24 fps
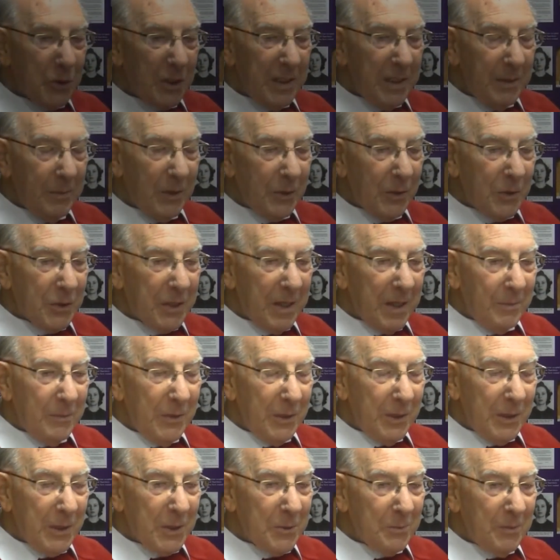Seaman, some
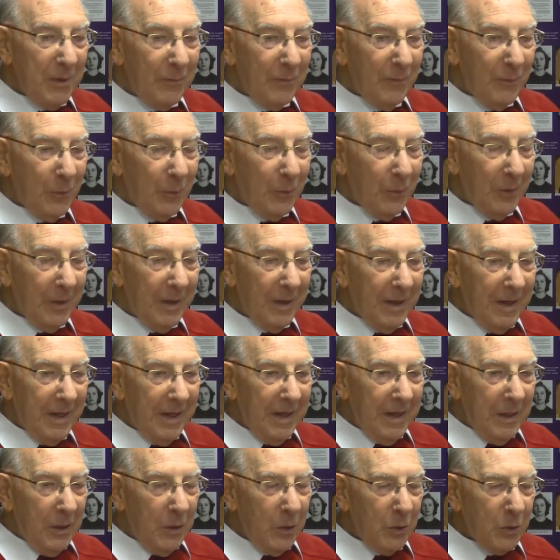years before,
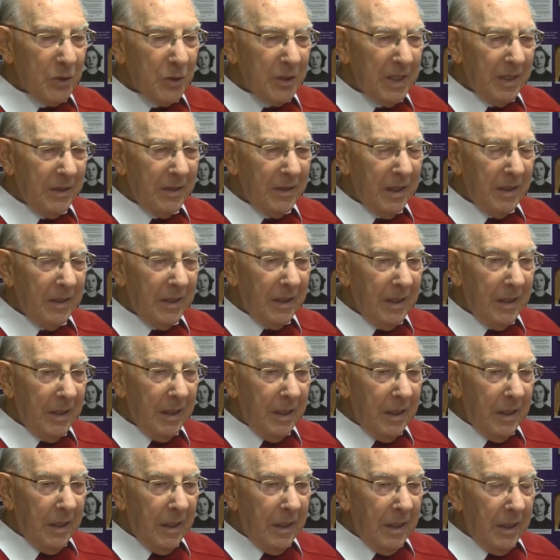who said that
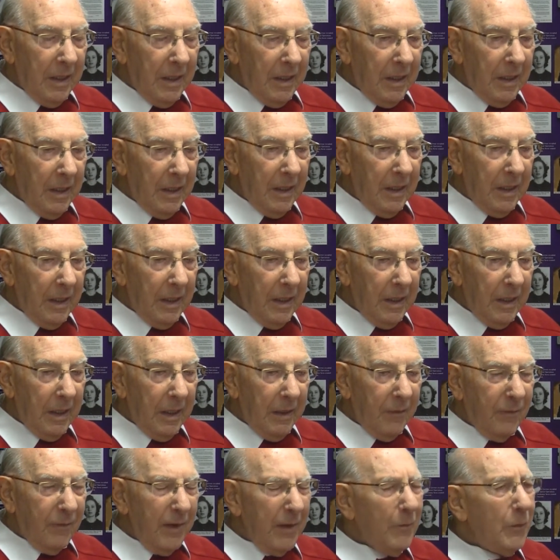
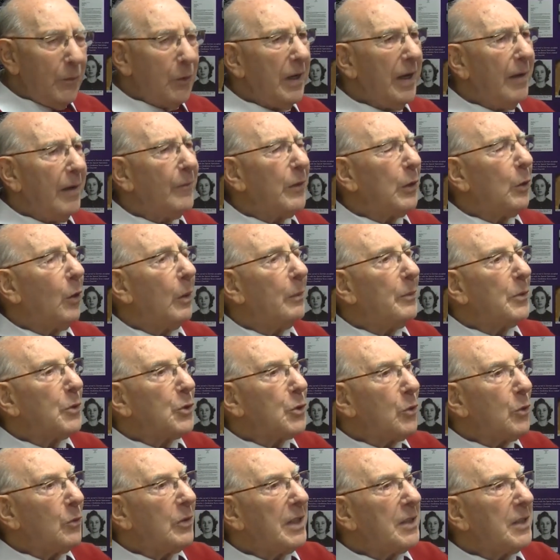if ever you have the
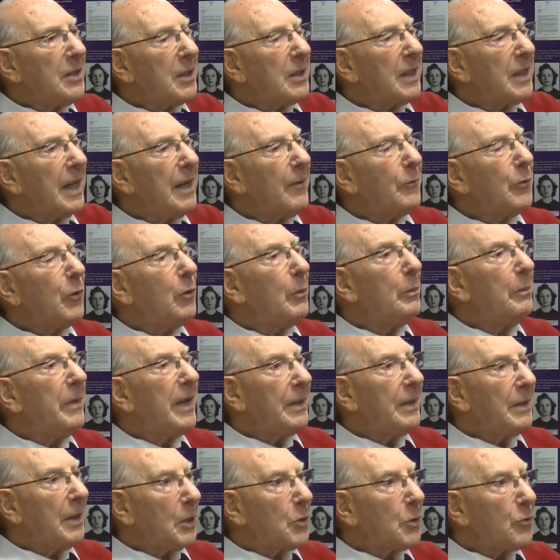opportunity to have your
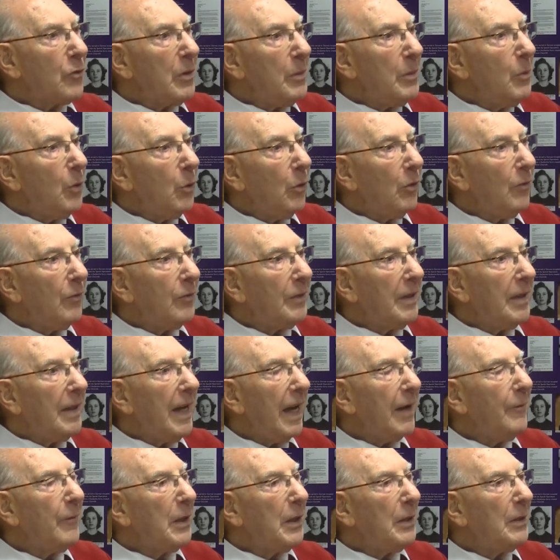appendix removed,
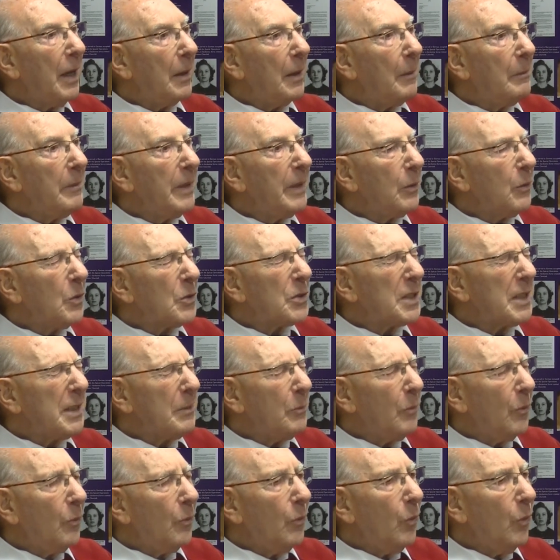have it done because it,